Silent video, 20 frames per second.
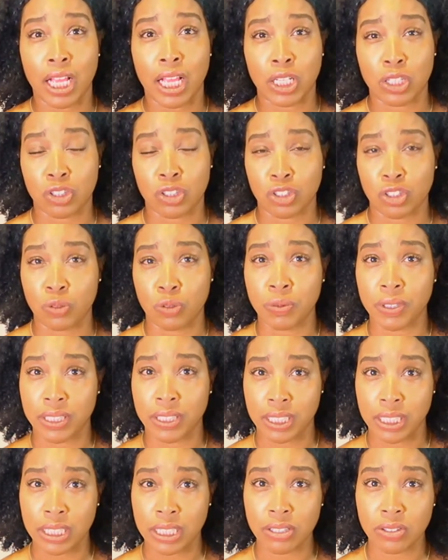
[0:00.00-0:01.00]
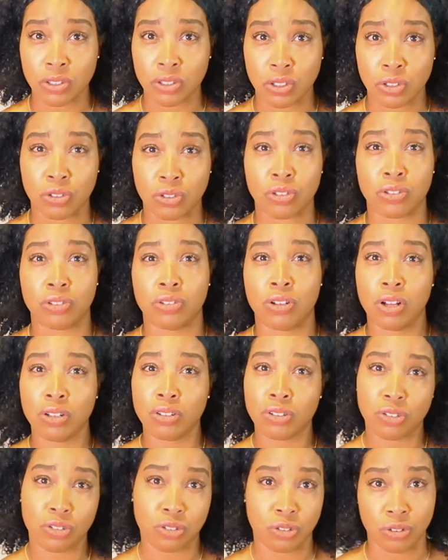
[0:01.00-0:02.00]
it's so much easier to
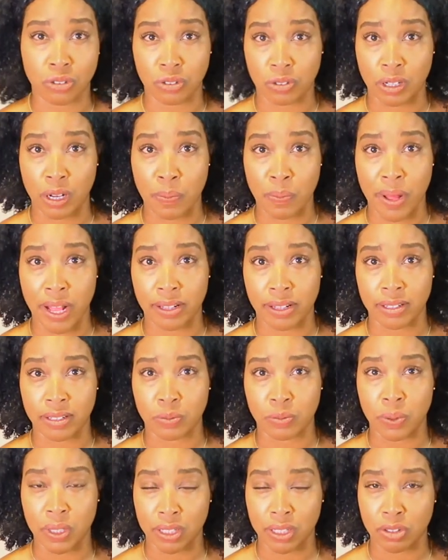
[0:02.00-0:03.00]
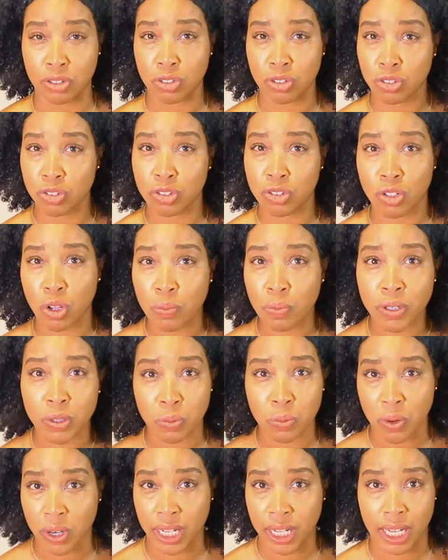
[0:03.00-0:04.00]
talk to children about this because they're so
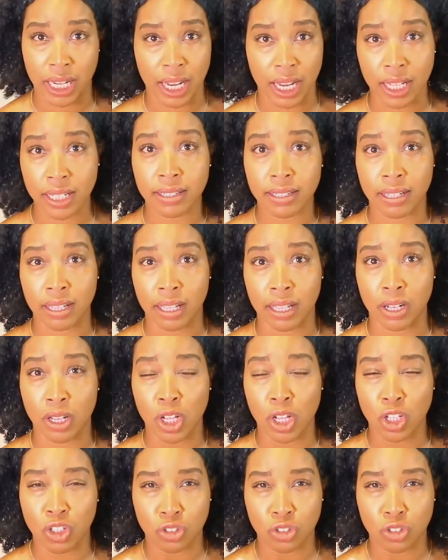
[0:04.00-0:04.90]
much more connected.